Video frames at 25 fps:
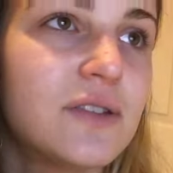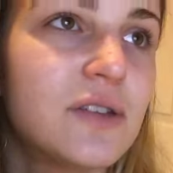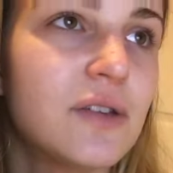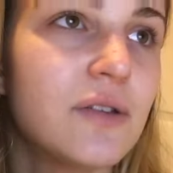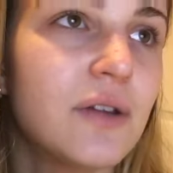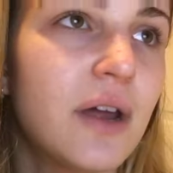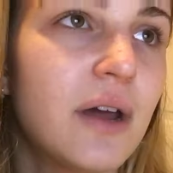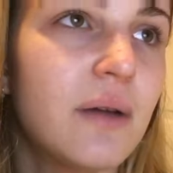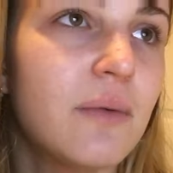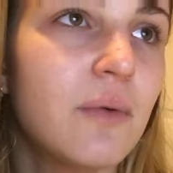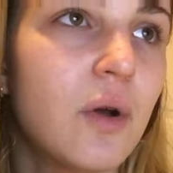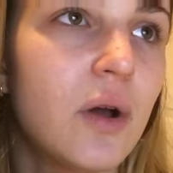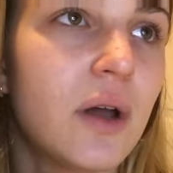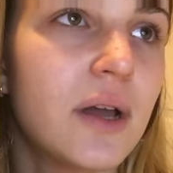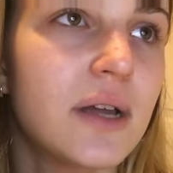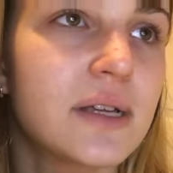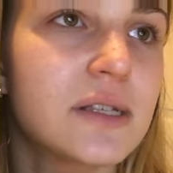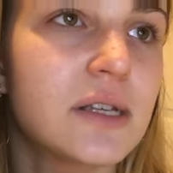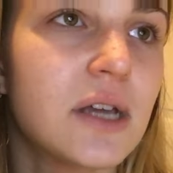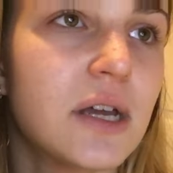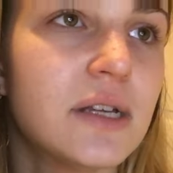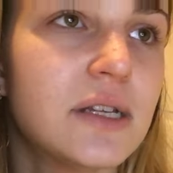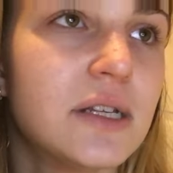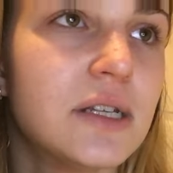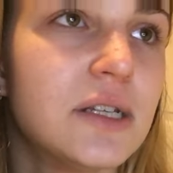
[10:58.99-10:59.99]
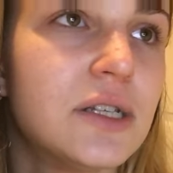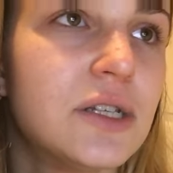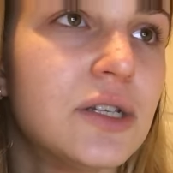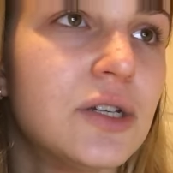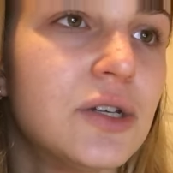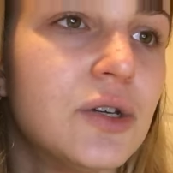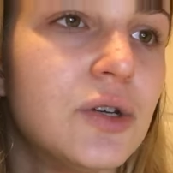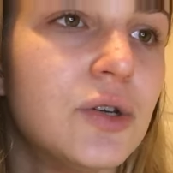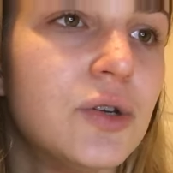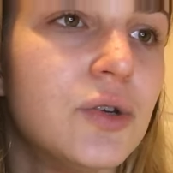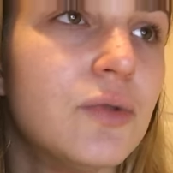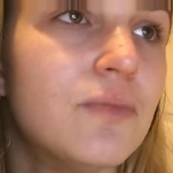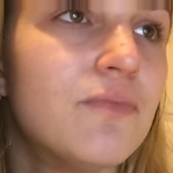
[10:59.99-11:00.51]
So now I'm quite excited
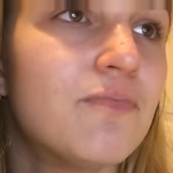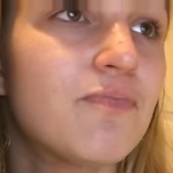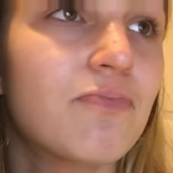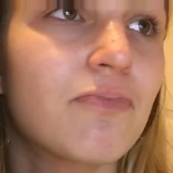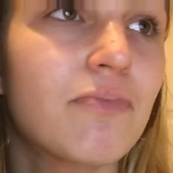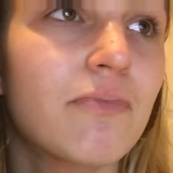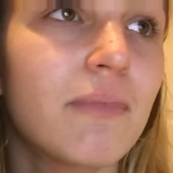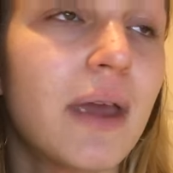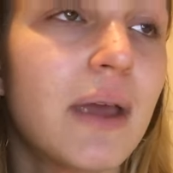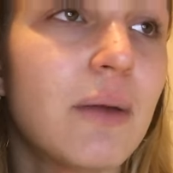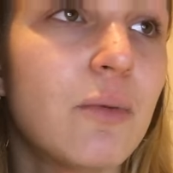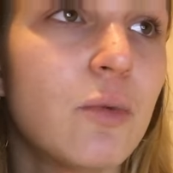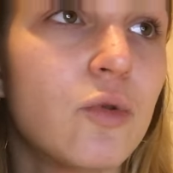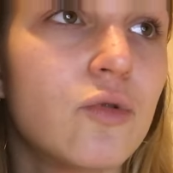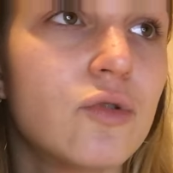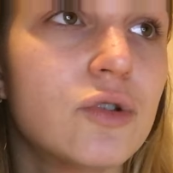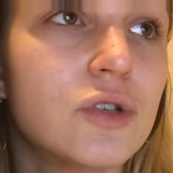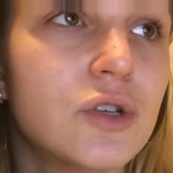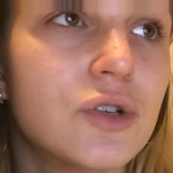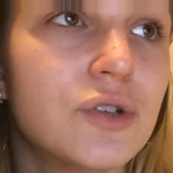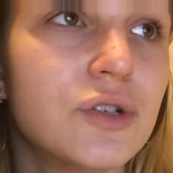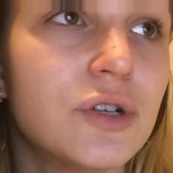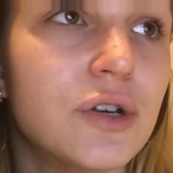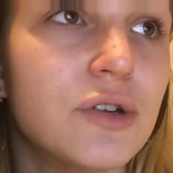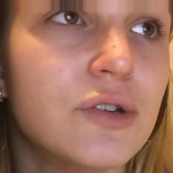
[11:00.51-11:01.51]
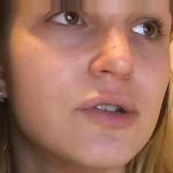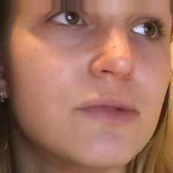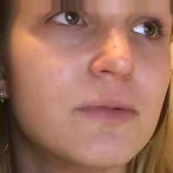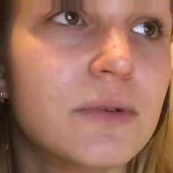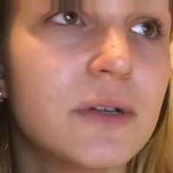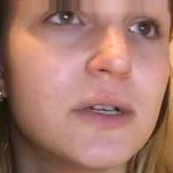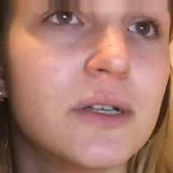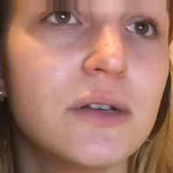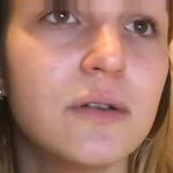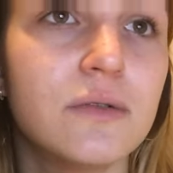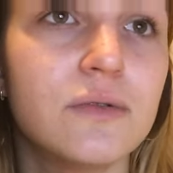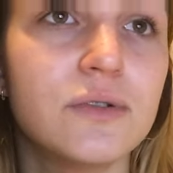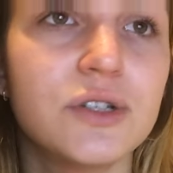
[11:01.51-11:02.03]
to make more risottos
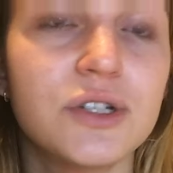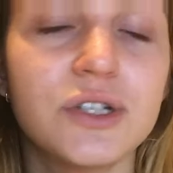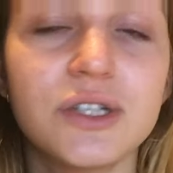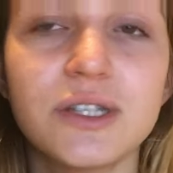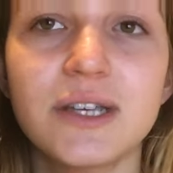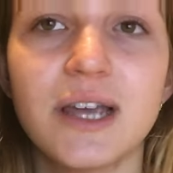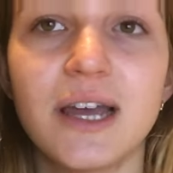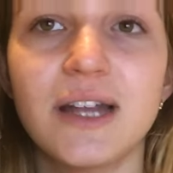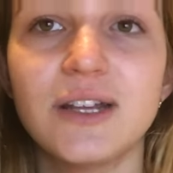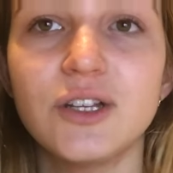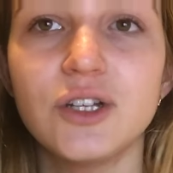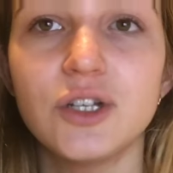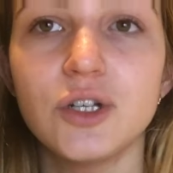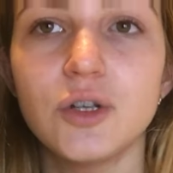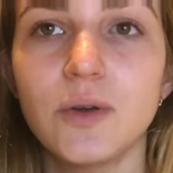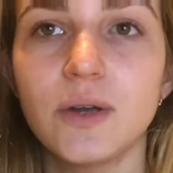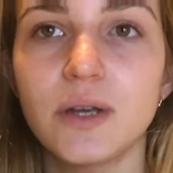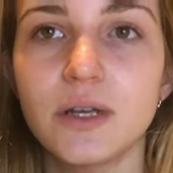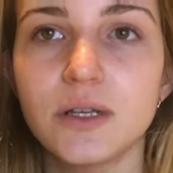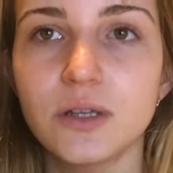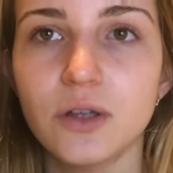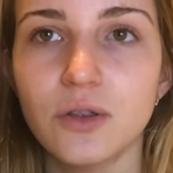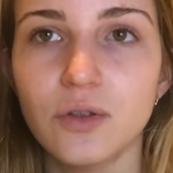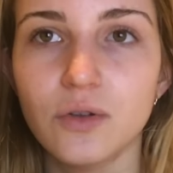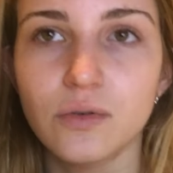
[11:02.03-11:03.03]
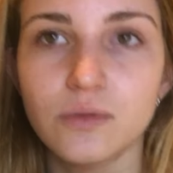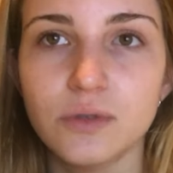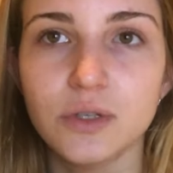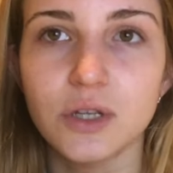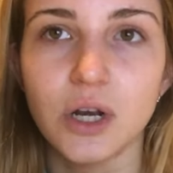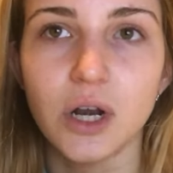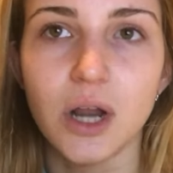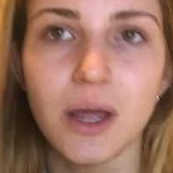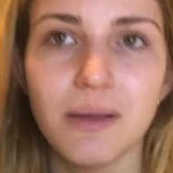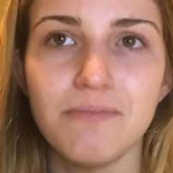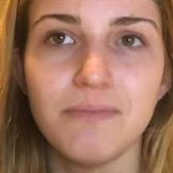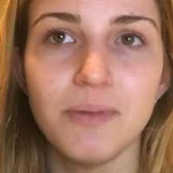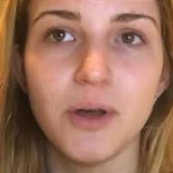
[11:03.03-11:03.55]
because I was just scared to do it because I thought I was
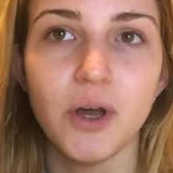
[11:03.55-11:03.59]
gonna like